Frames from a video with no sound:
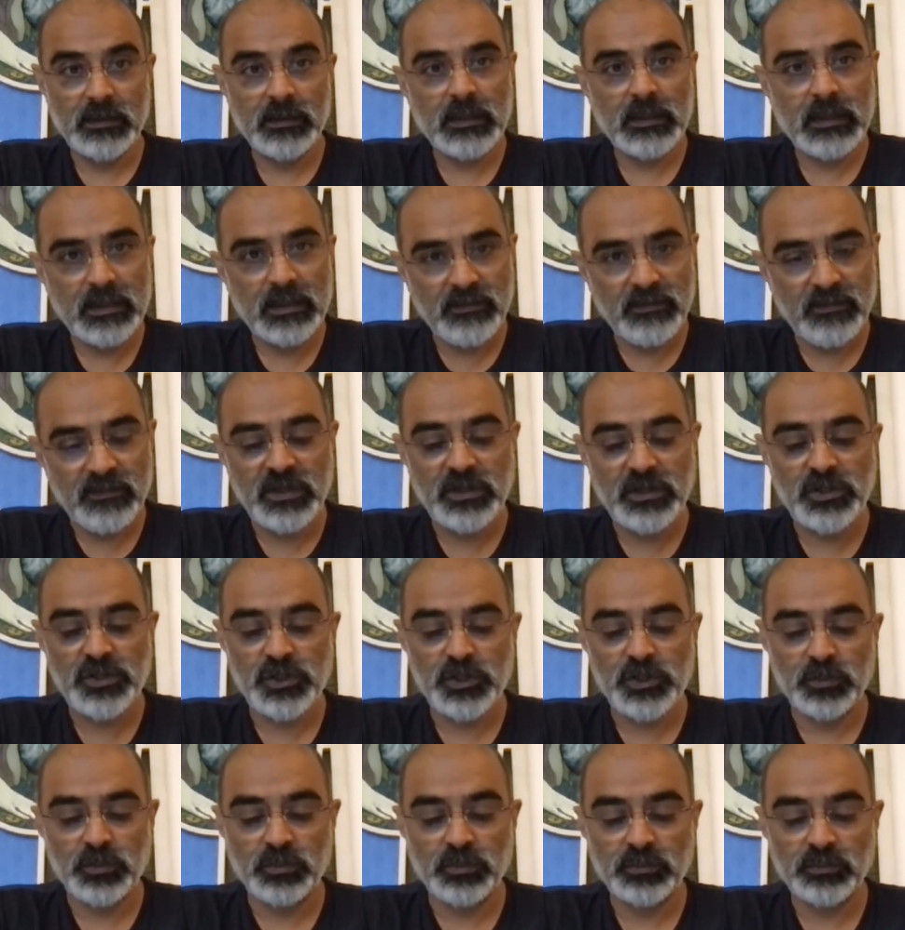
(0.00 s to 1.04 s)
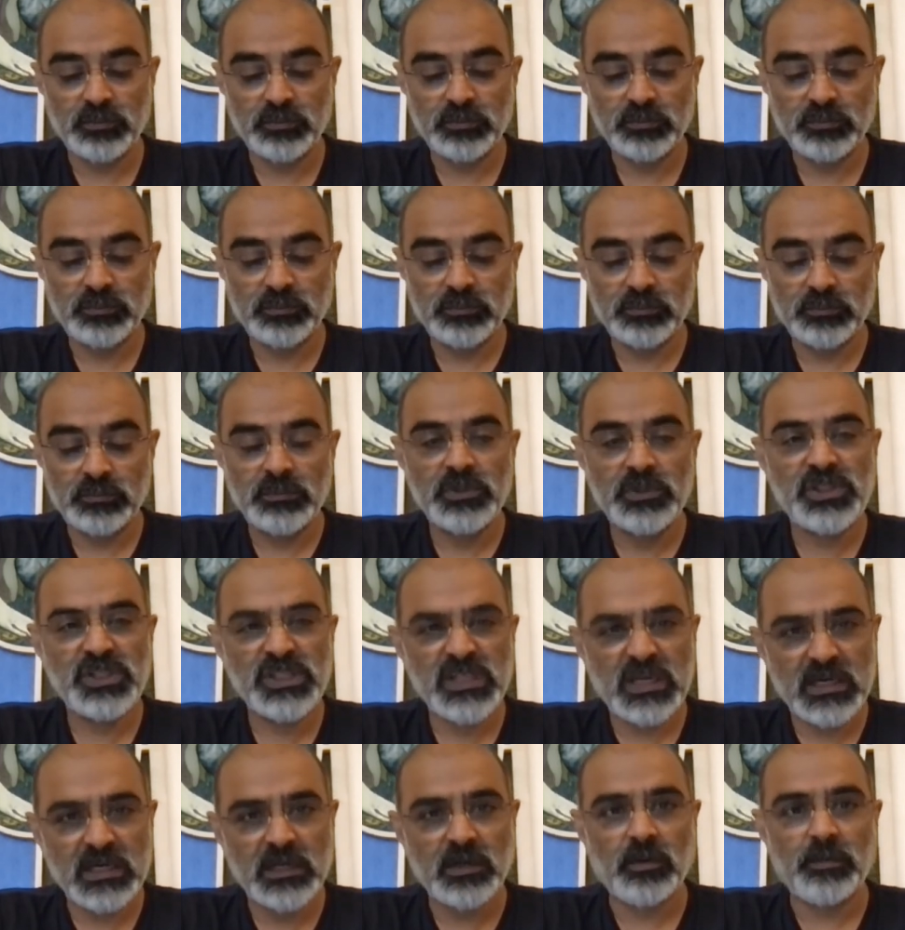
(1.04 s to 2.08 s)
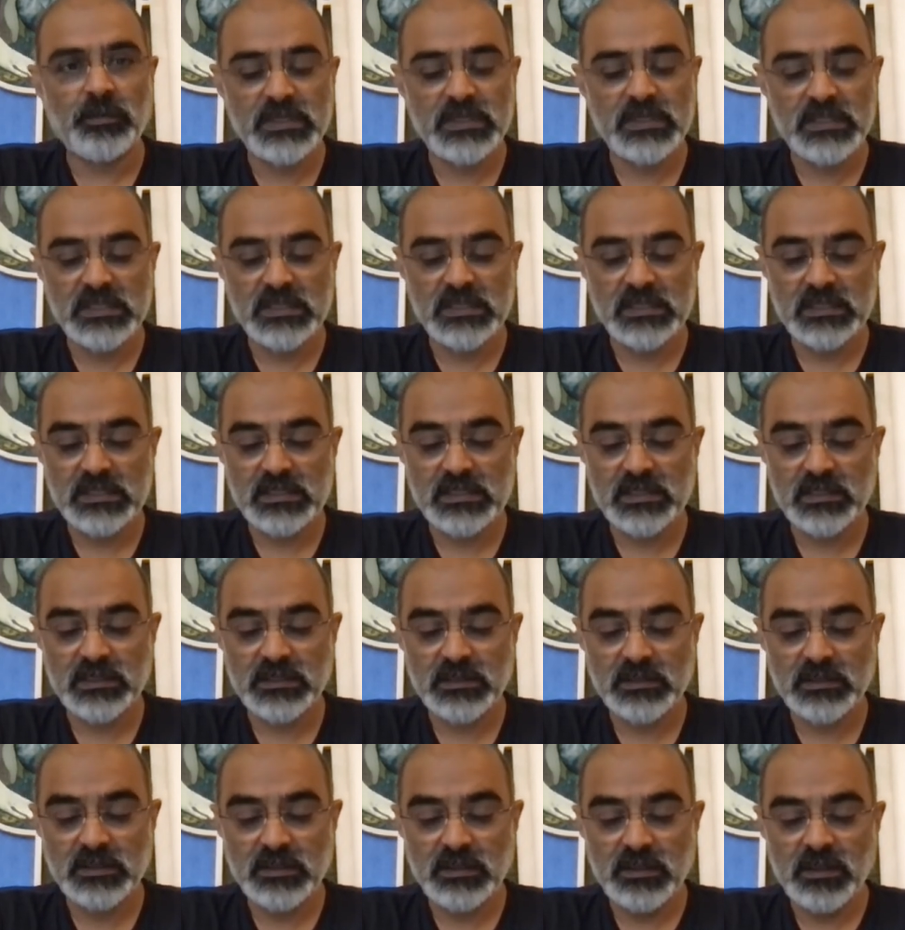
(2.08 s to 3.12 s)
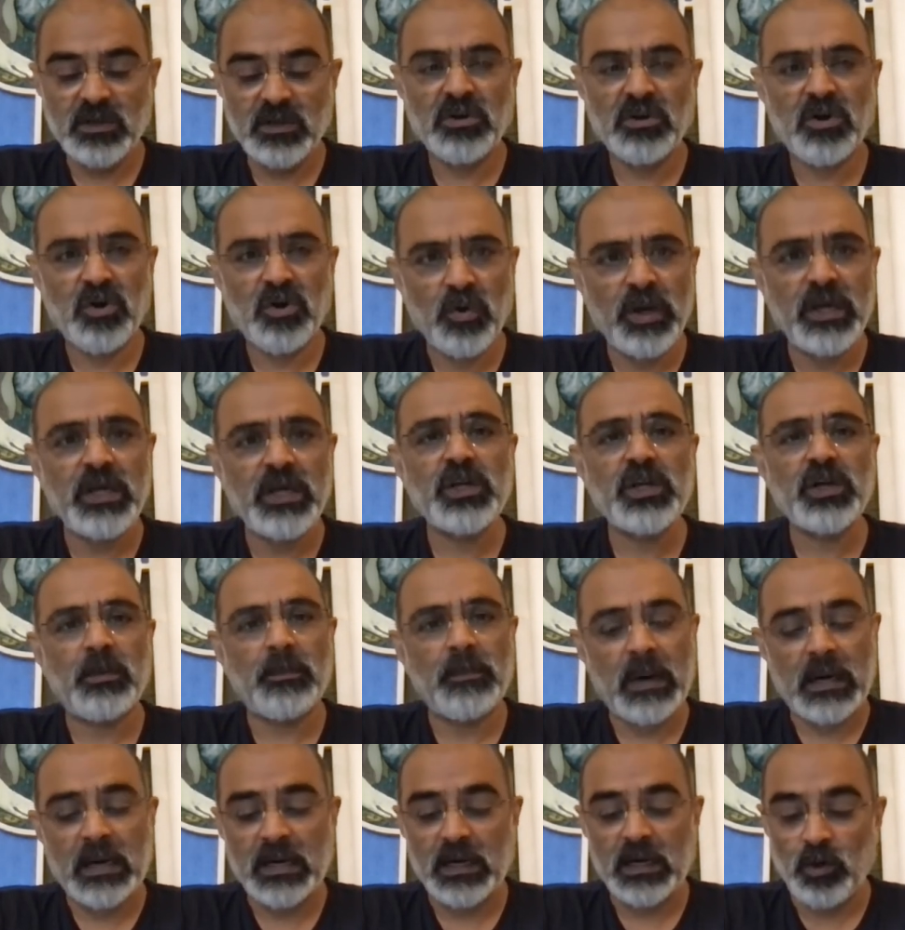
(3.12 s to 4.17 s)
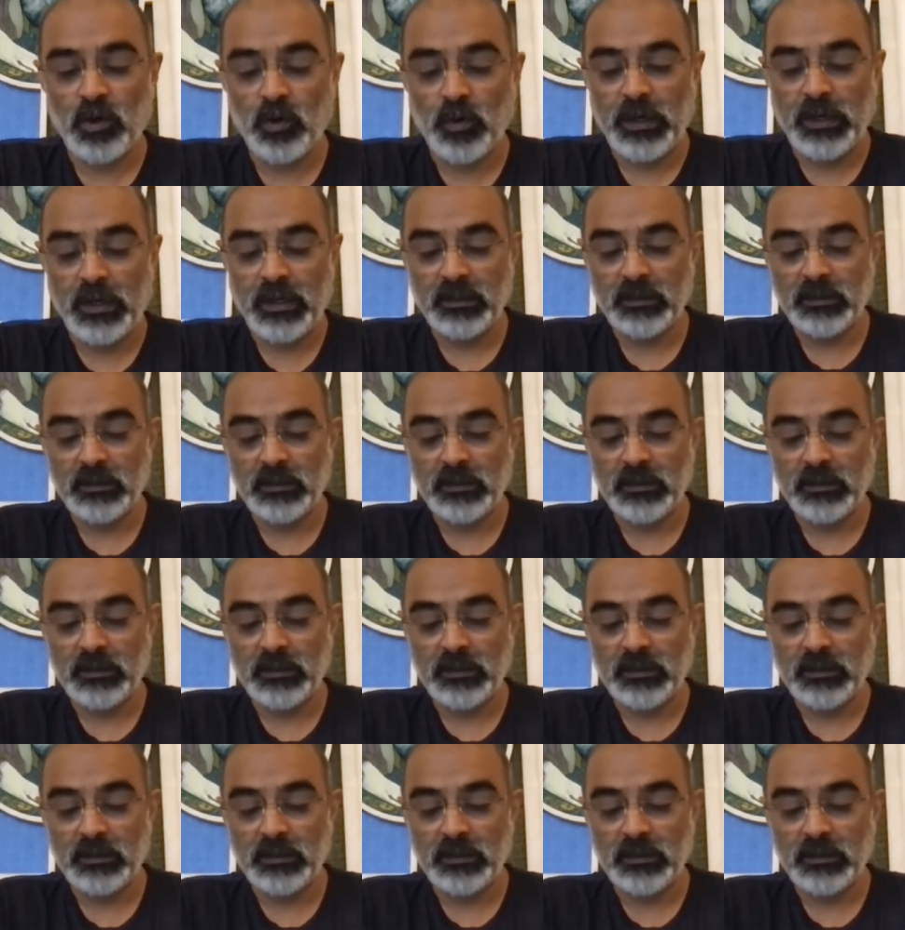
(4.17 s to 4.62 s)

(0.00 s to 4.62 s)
can reach you, shut your business, ruin your bar going